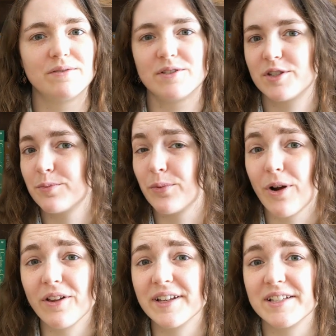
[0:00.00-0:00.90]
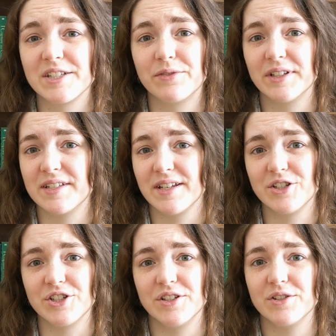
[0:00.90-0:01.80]
sprawling
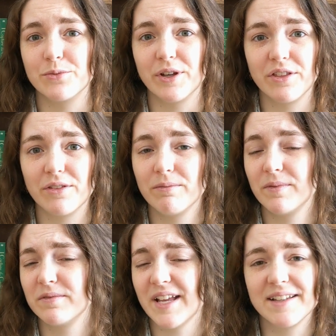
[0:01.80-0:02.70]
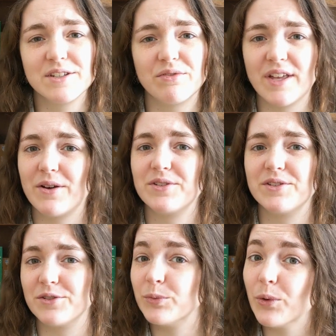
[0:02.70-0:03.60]
civilizations with tens of
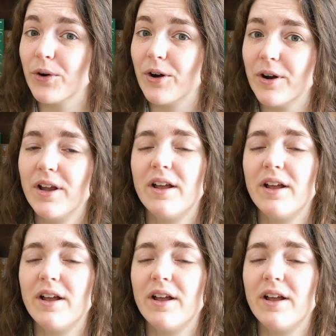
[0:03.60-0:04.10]
thousands or more